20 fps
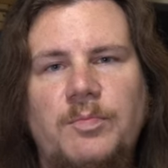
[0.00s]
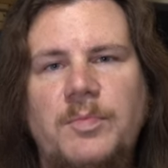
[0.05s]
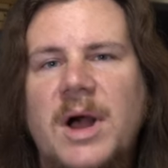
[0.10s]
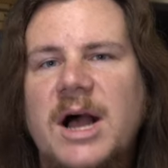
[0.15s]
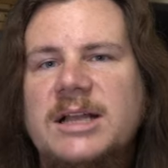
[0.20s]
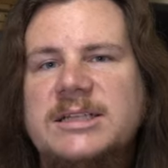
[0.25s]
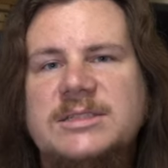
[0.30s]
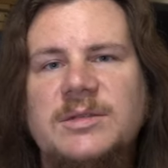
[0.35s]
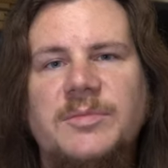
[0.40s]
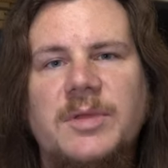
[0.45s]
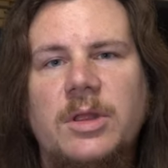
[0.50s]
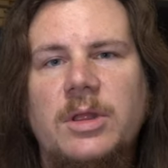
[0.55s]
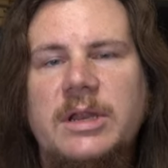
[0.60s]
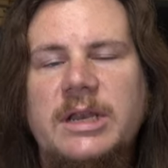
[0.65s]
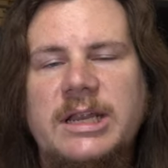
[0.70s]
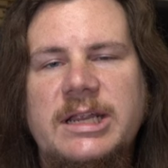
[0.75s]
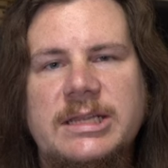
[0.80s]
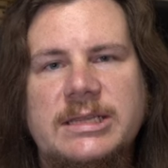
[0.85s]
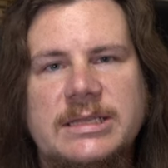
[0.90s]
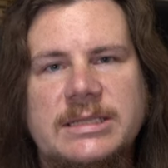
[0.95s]

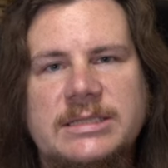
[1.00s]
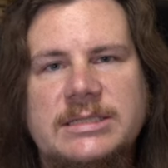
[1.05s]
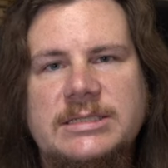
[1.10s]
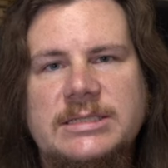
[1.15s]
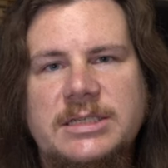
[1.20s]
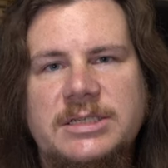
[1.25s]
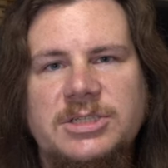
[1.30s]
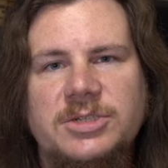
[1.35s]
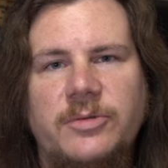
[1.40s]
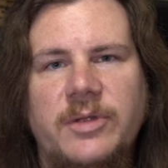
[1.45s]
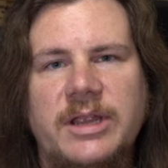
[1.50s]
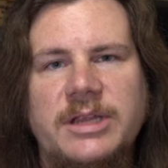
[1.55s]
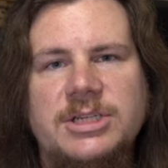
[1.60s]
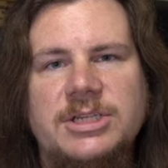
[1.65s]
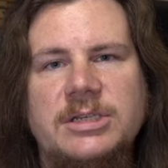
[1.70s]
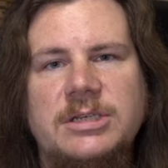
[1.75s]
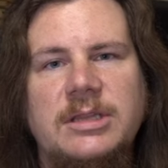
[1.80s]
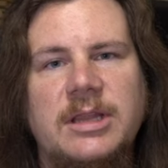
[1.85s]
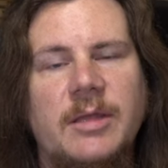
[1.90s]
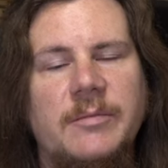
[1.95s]
possibility in this
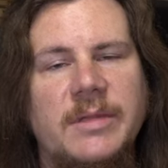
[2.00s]
situation.